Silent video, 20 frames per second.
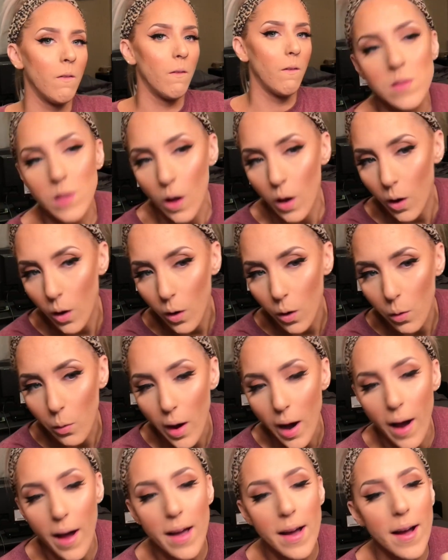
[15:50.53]
So
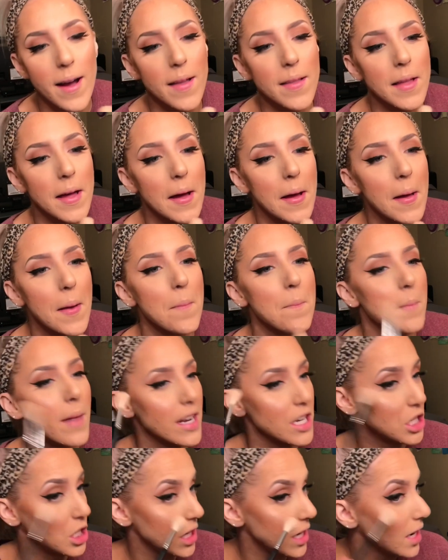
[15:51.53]
I highlight my
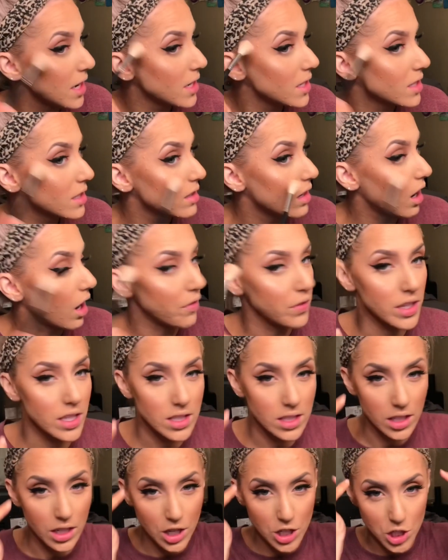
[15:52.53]
cheeks,
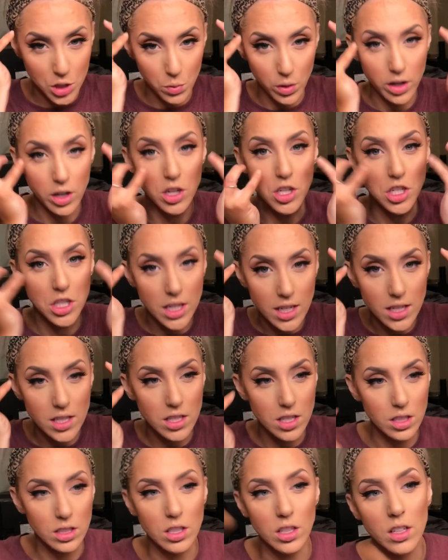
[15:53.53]
obviously, because you want your cheeks
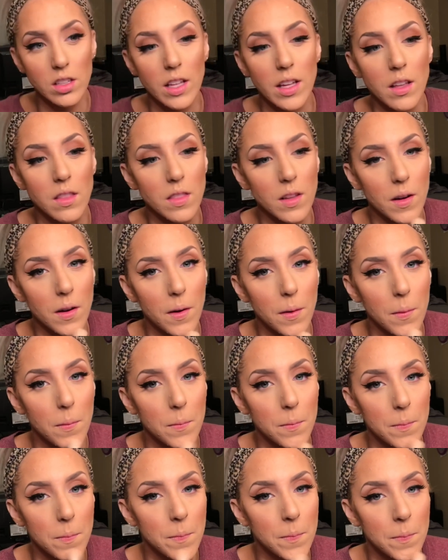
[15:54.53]
to look like they're
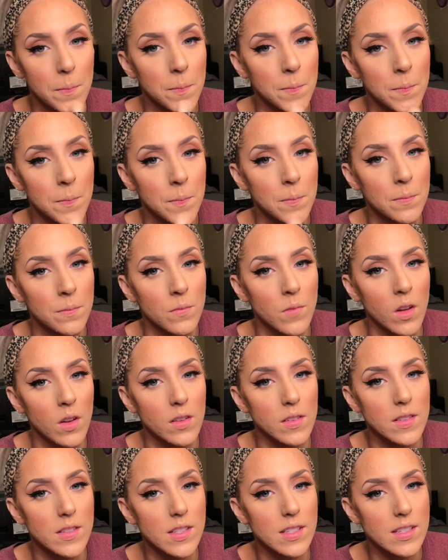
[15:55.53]

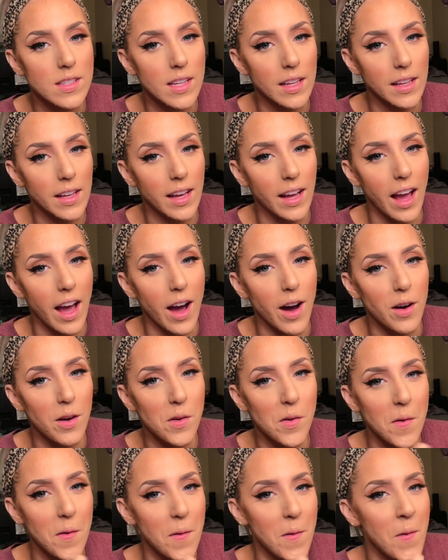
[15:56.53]
sticking
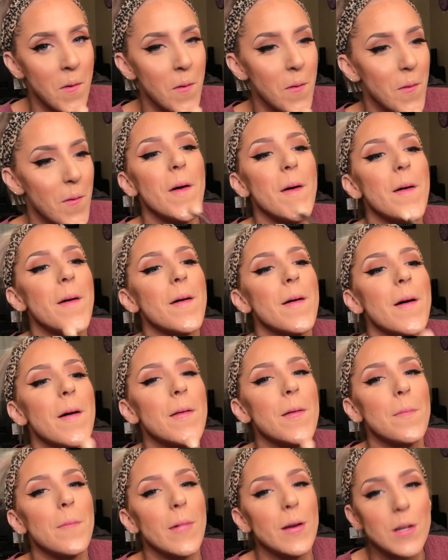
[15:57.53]
out. I
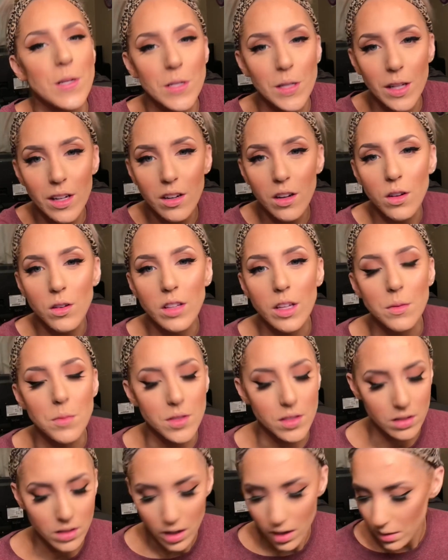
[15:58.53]
do my chin. Oh, that
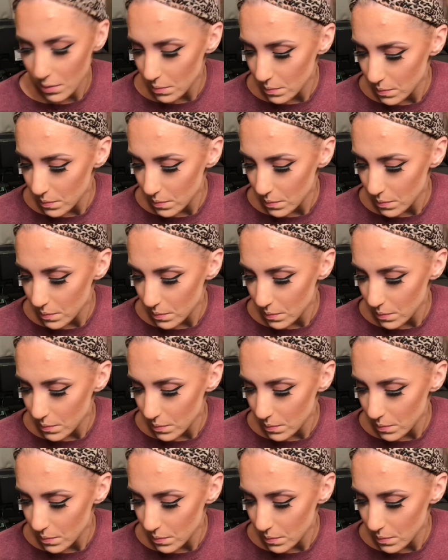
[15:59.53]
was a lot.